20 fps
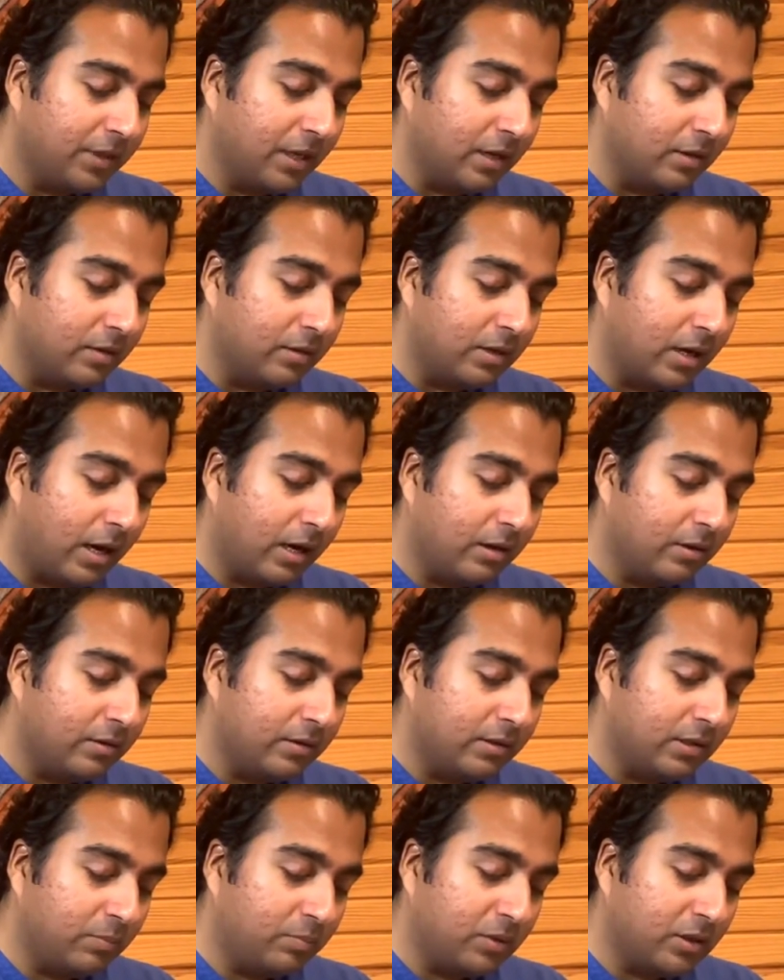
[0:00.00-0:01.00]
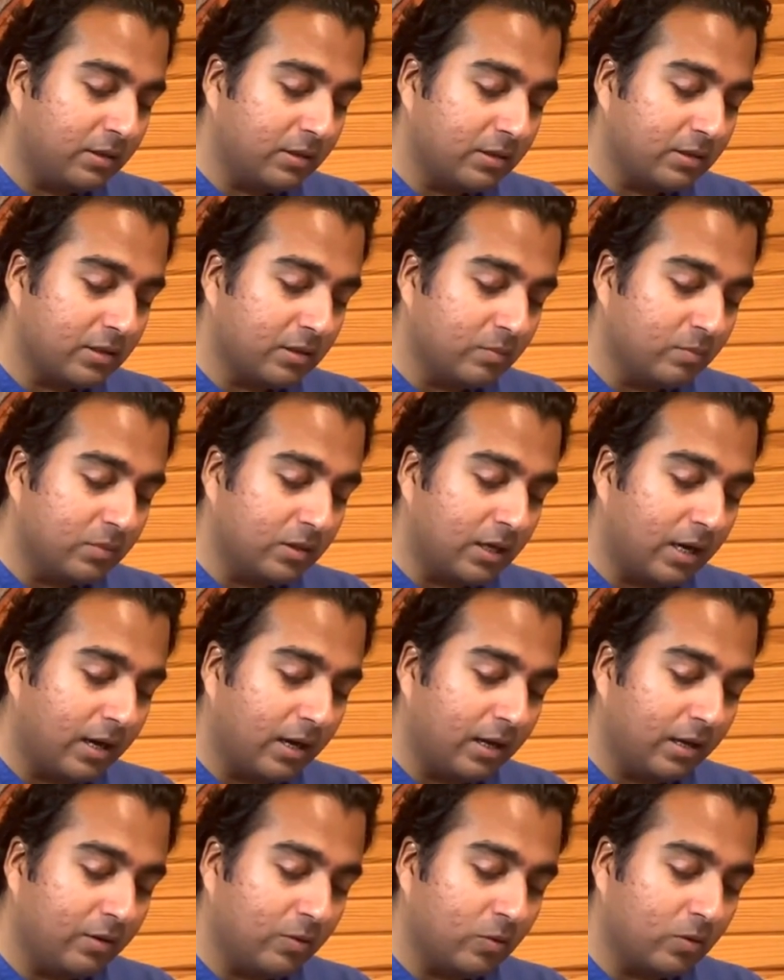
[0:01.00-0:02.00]
and a dyer dipped it in some
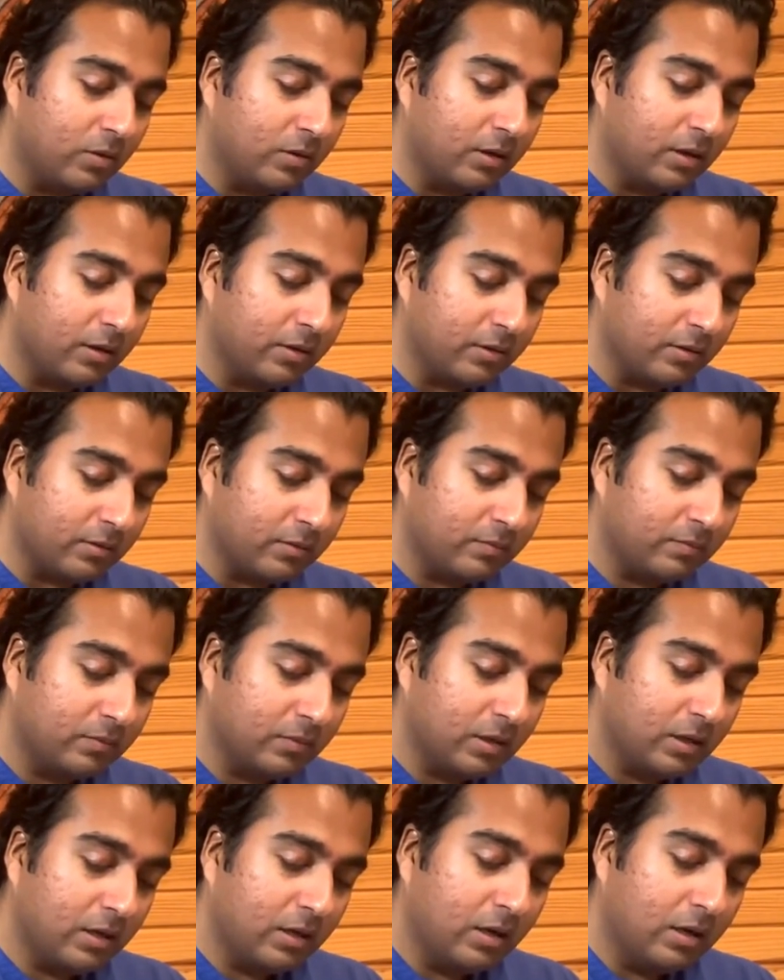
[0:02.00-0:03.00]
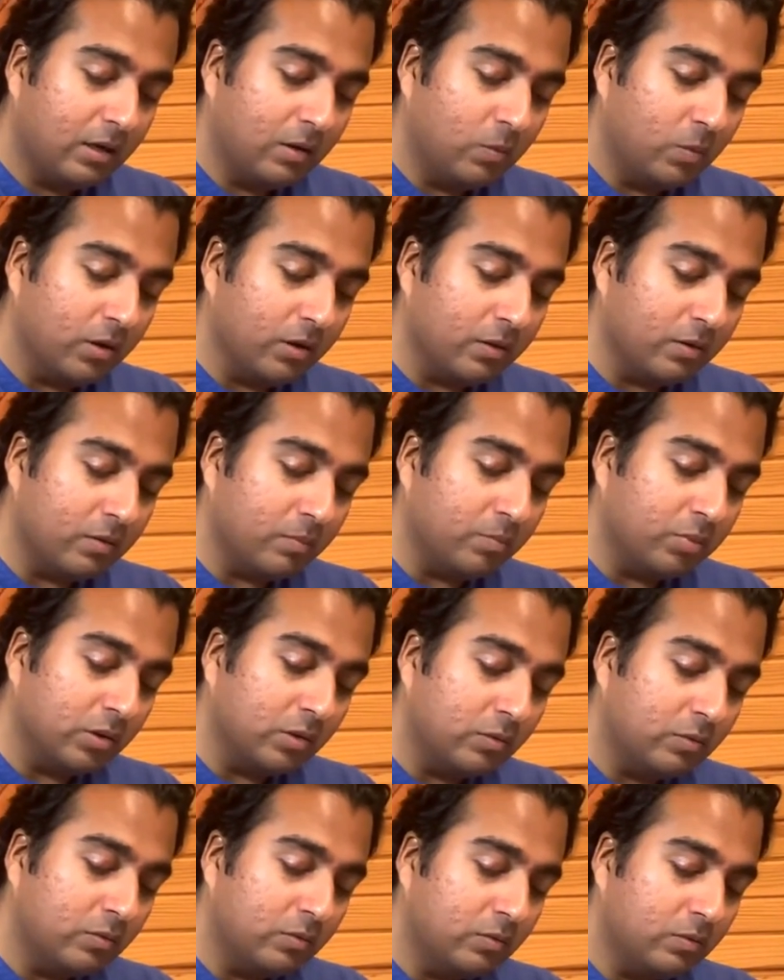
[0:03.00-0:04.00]
dye or other, whether
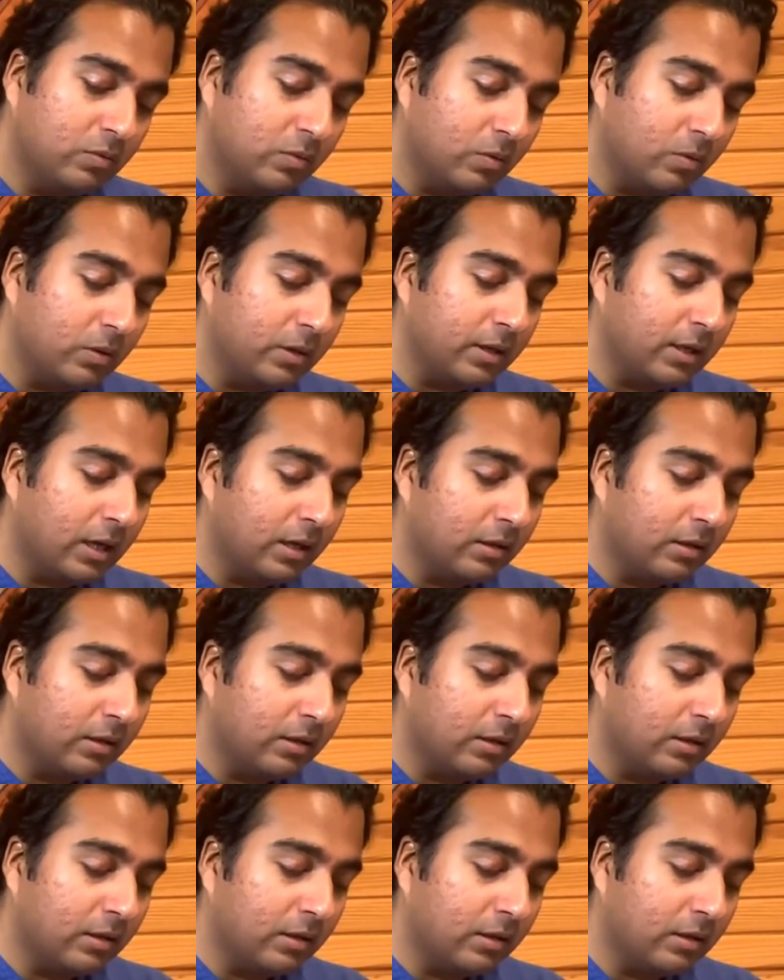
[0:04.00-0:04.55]
blue or